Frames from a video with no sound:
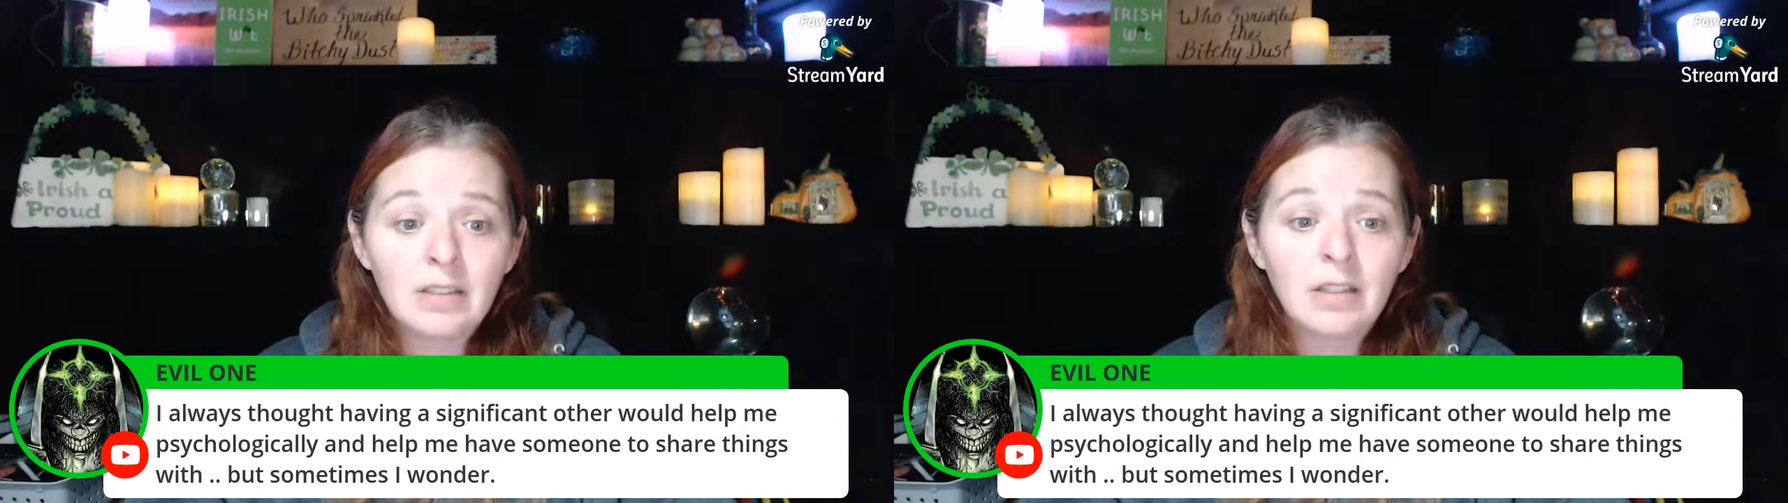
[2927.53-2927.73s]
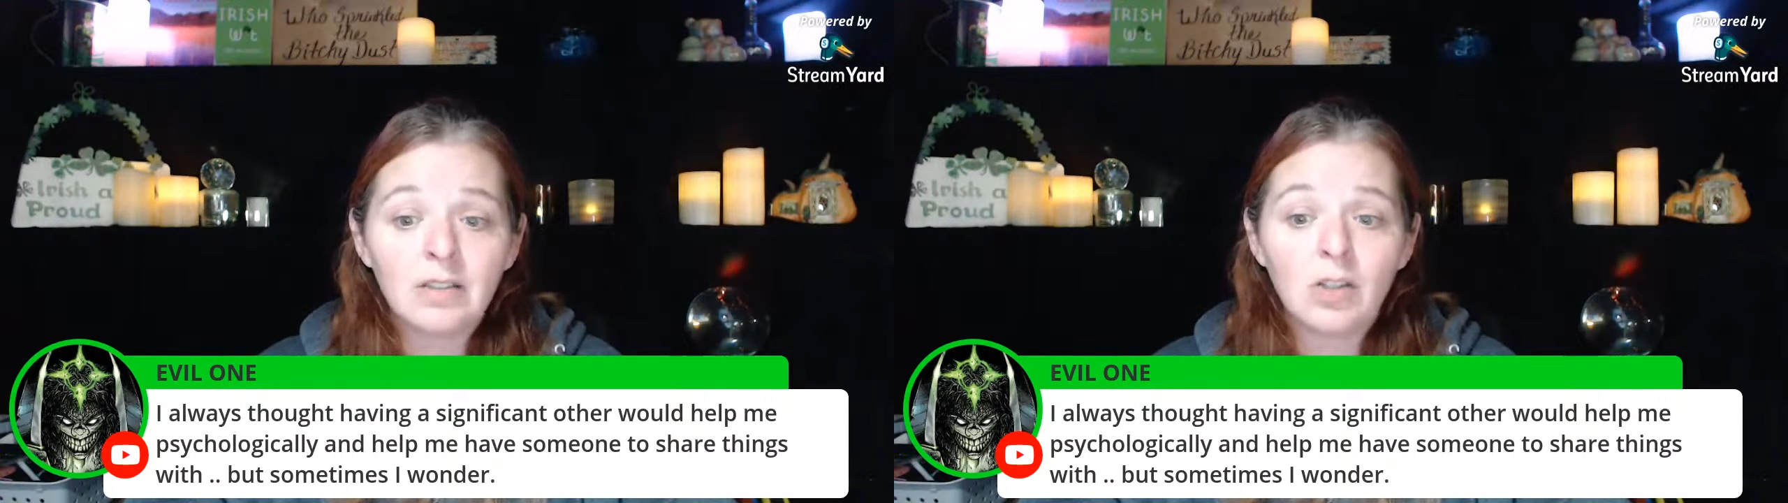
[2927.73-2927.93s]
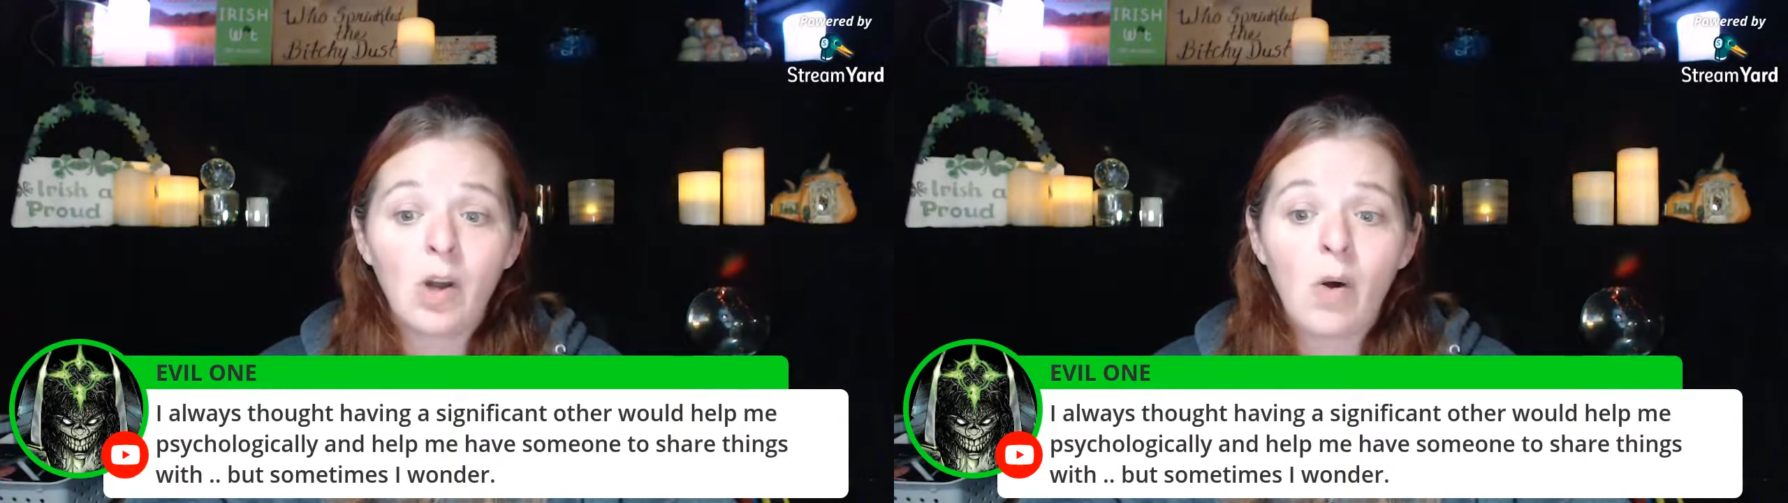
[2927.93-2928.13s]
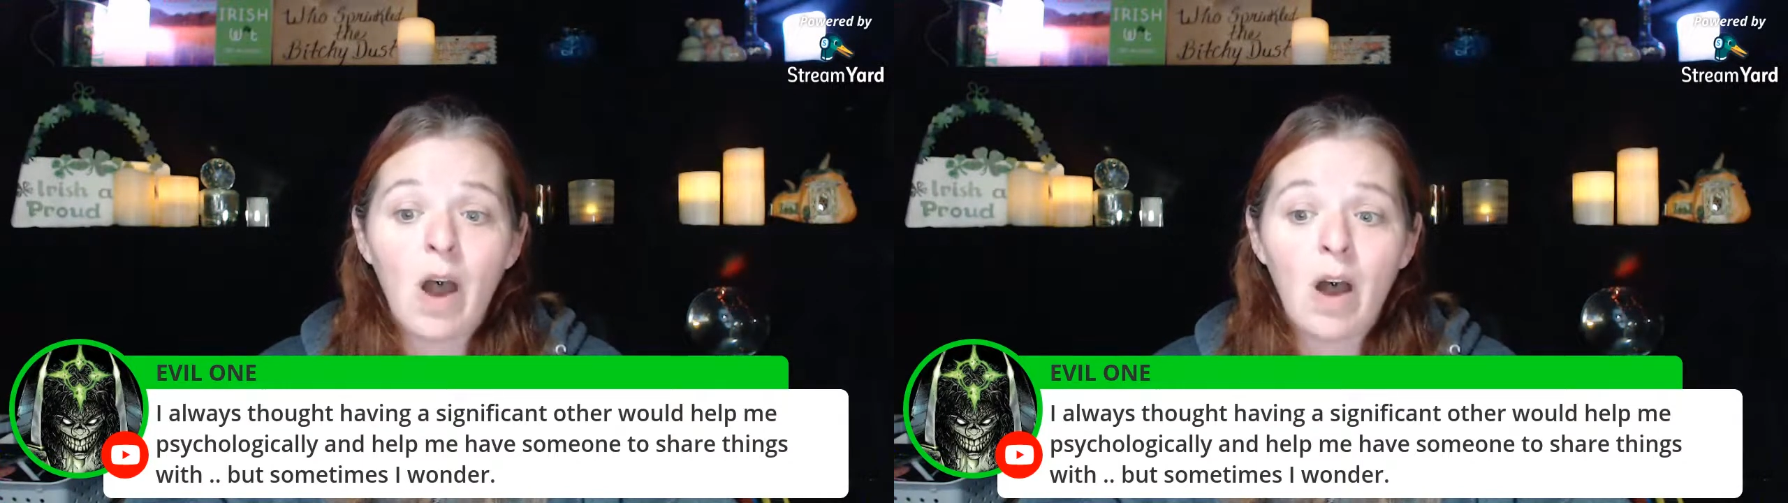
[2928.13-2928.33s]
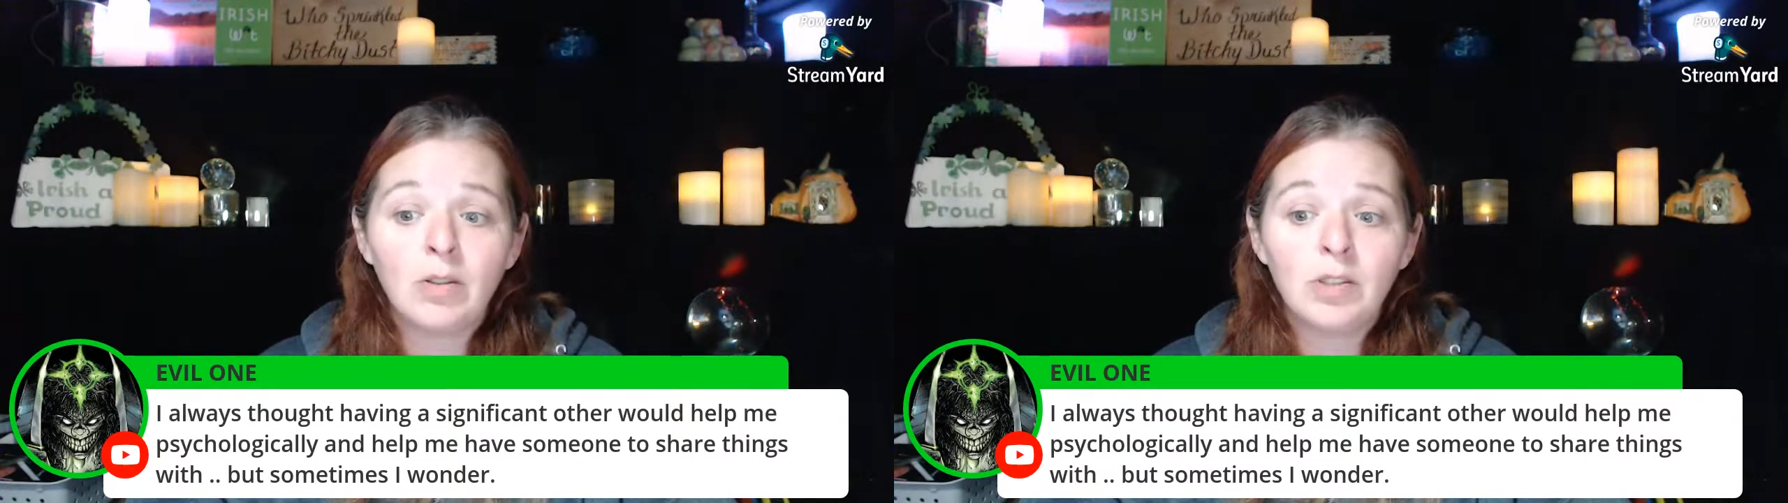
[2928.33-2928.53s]
doesn't know
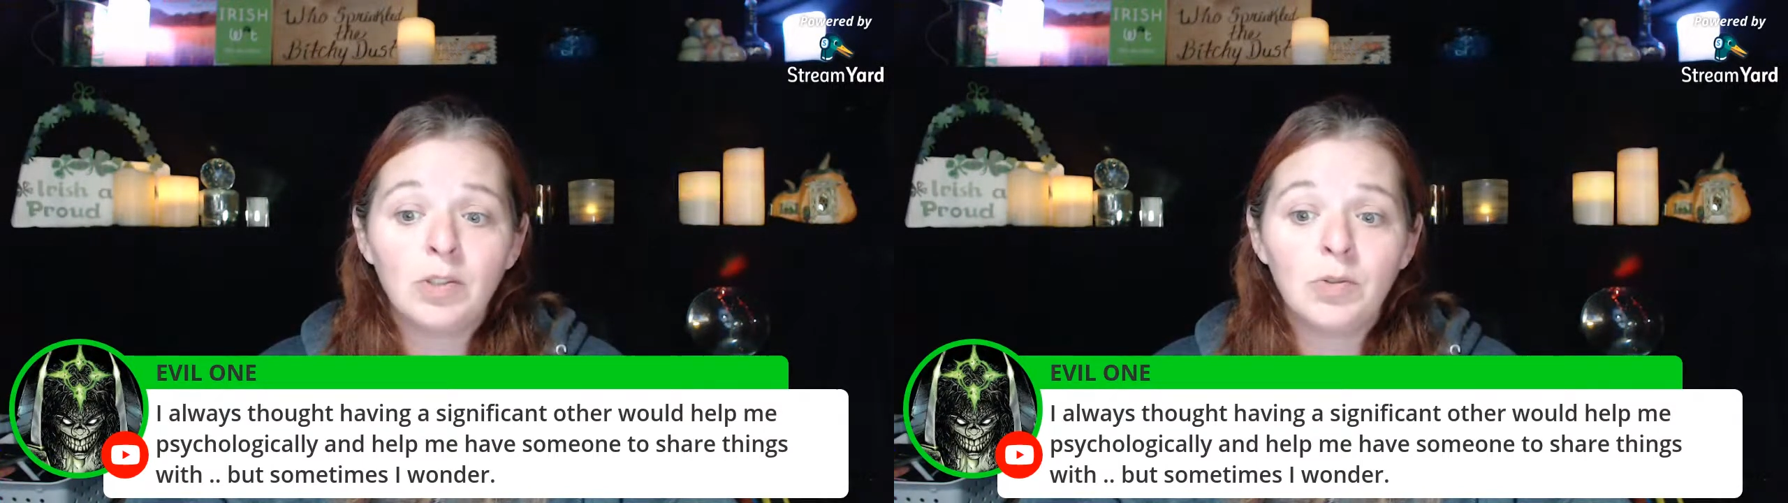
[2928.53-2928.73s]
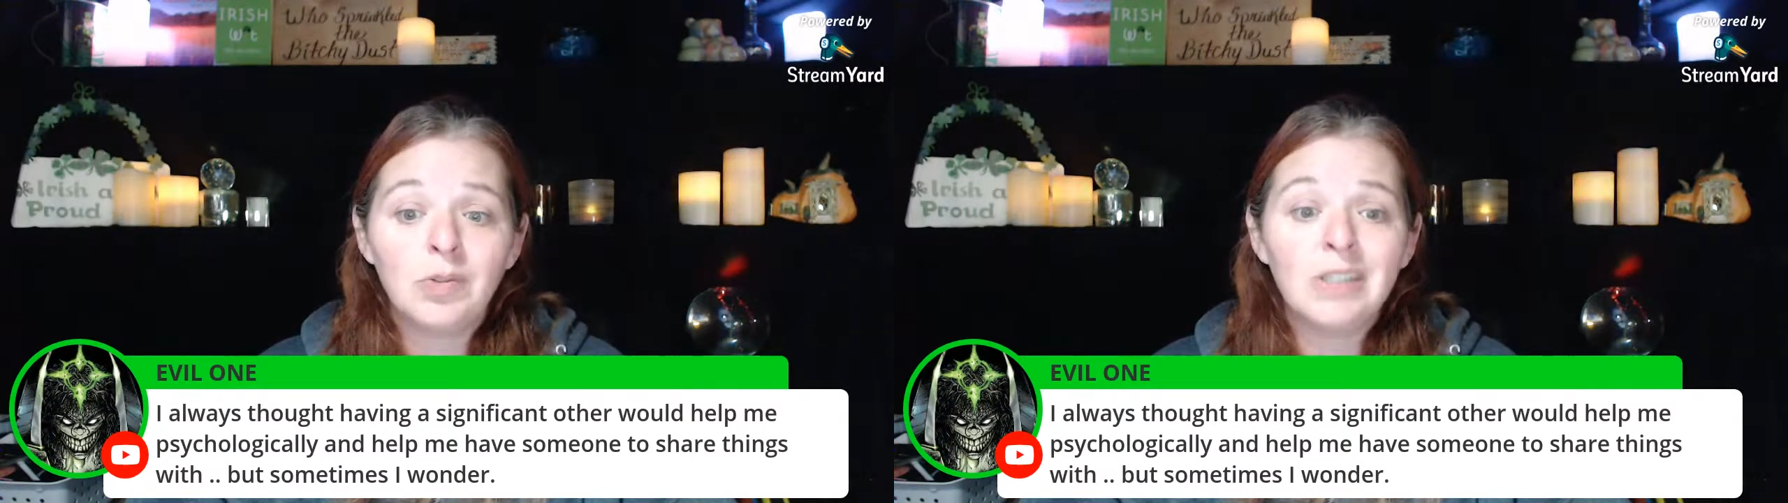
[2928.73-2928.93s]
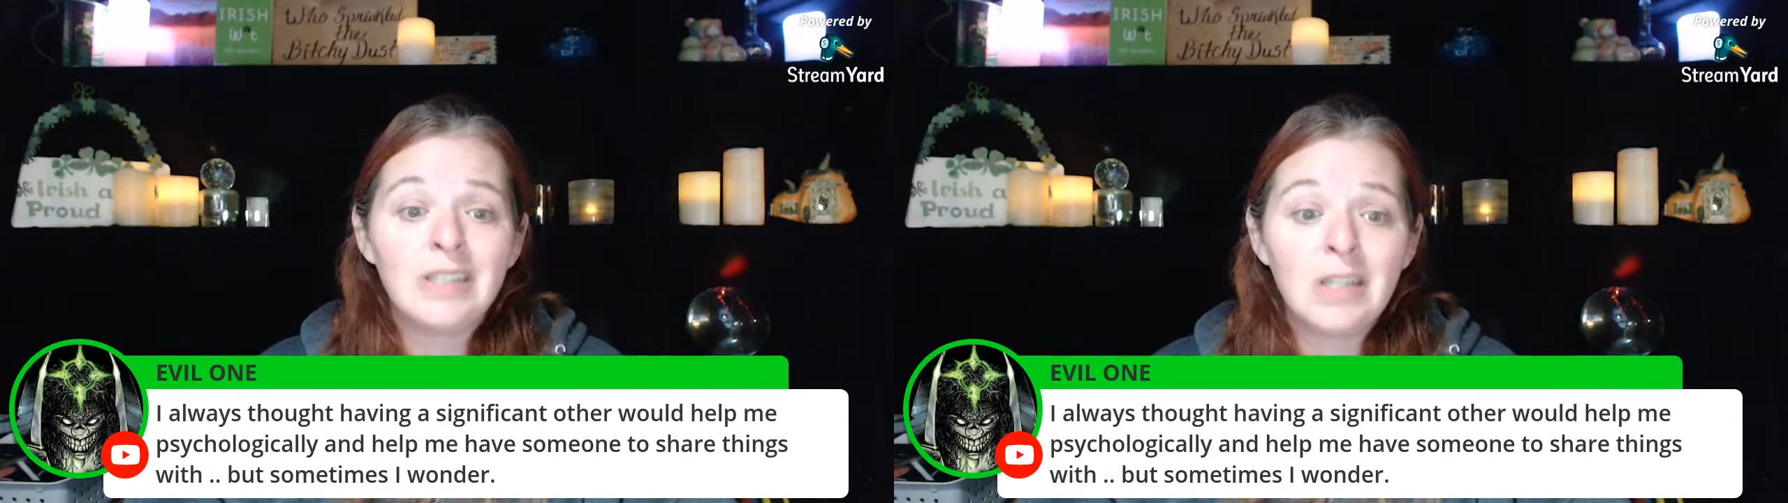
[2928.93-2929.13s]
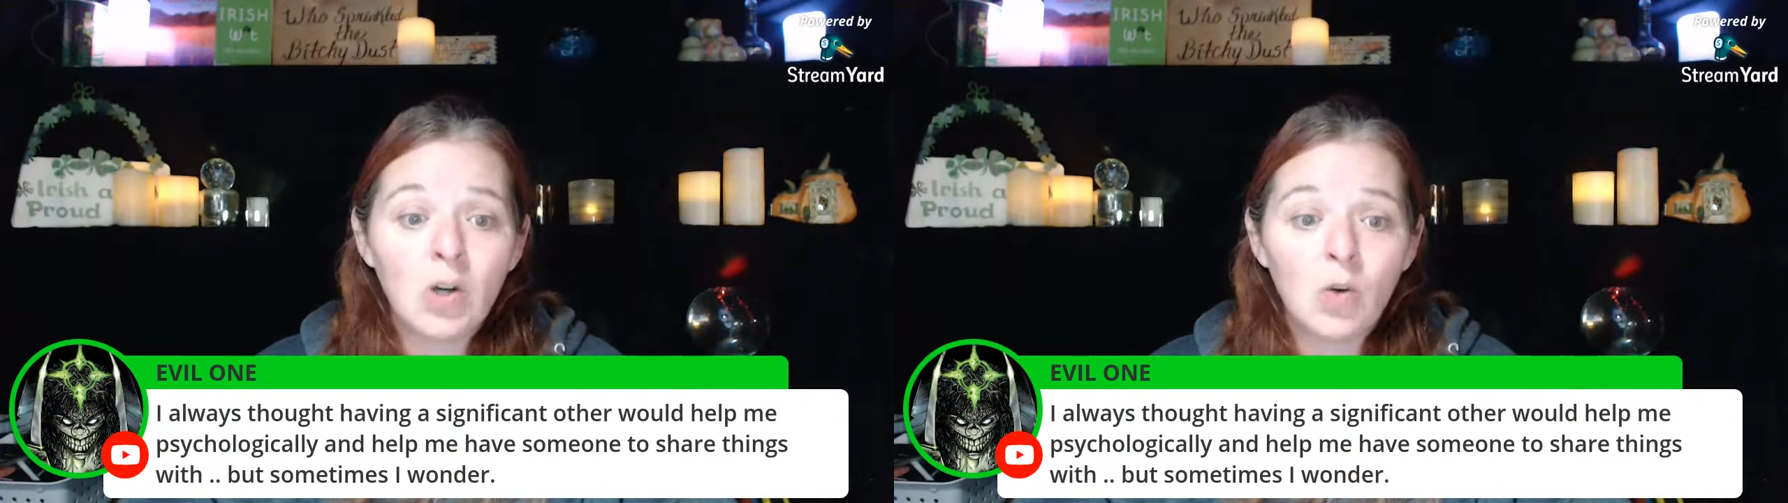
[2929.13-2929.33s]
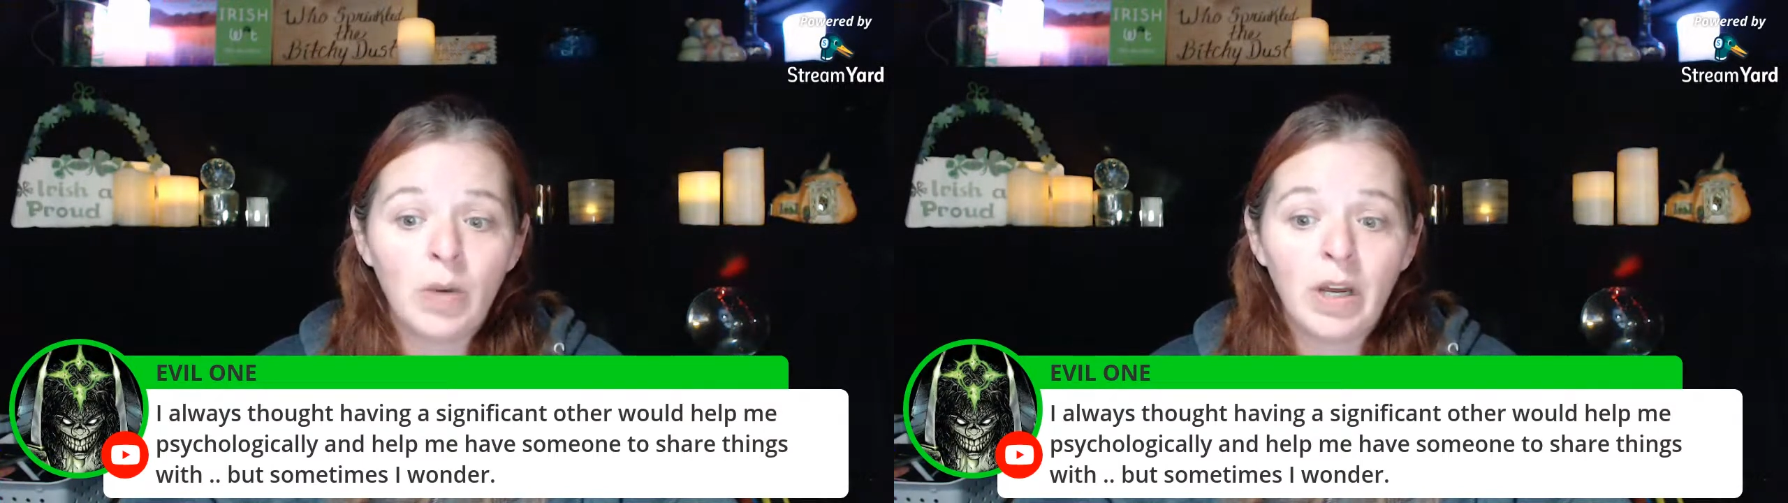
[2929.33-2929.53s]
how to
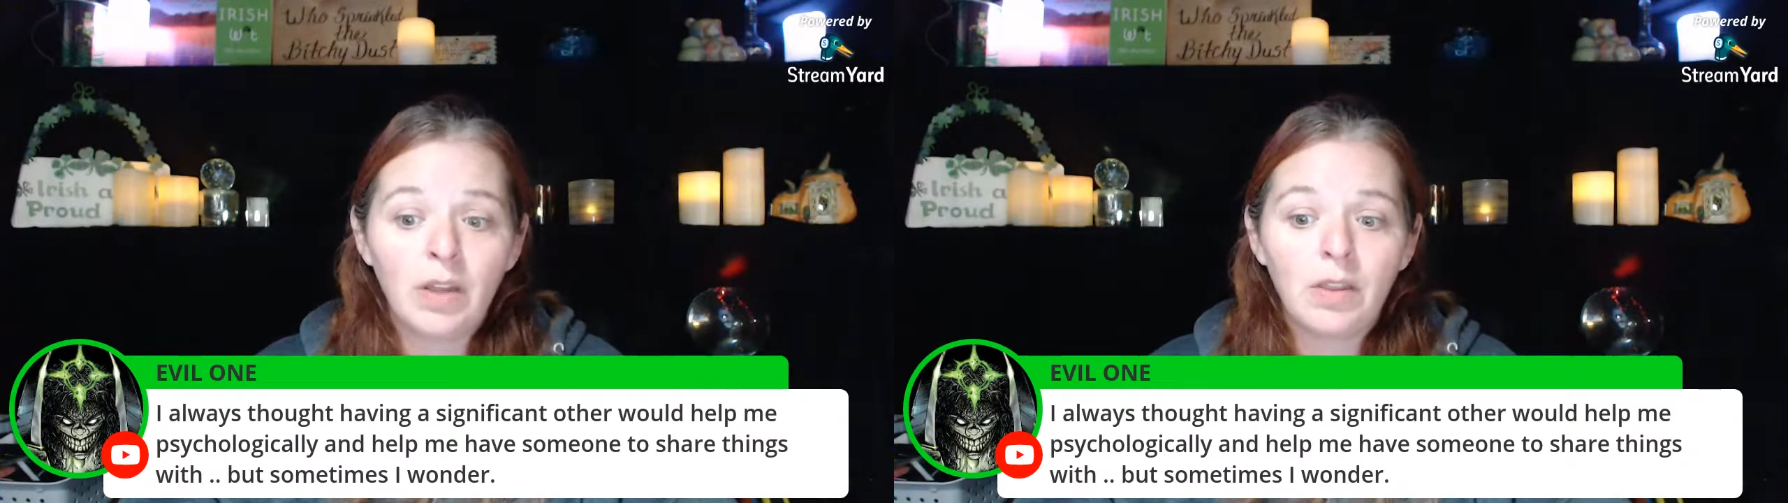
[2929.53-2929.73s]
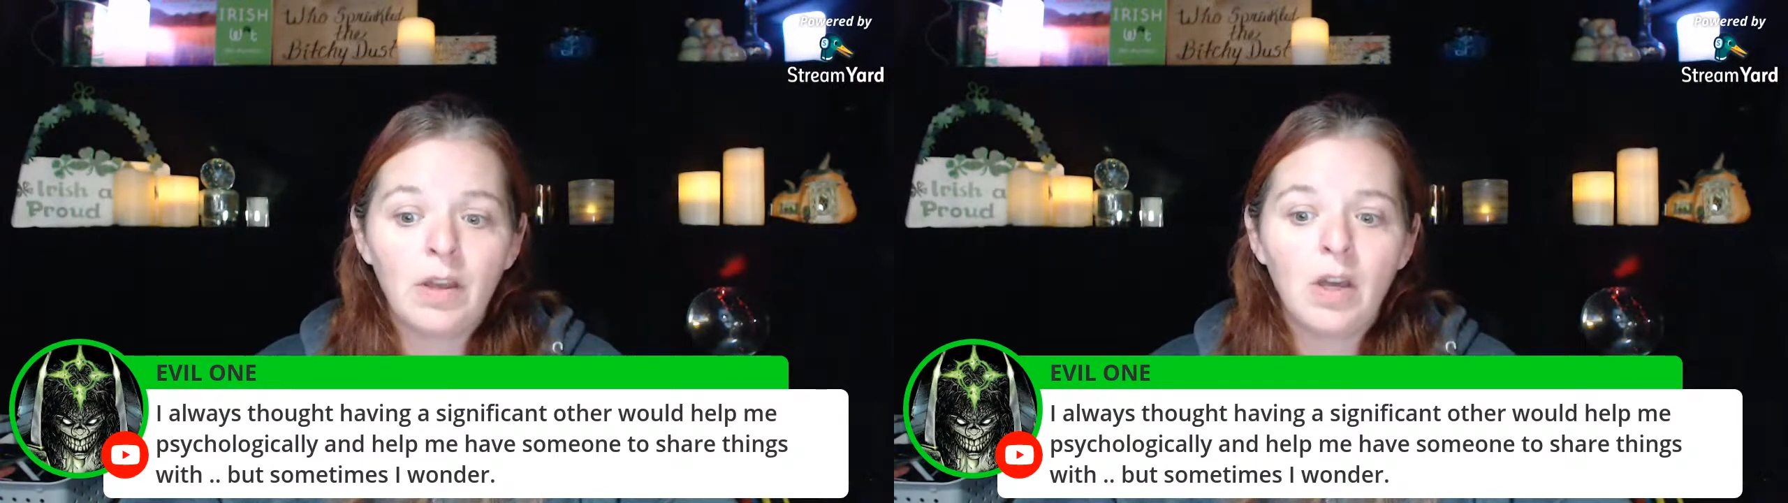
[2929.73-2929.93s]
deal with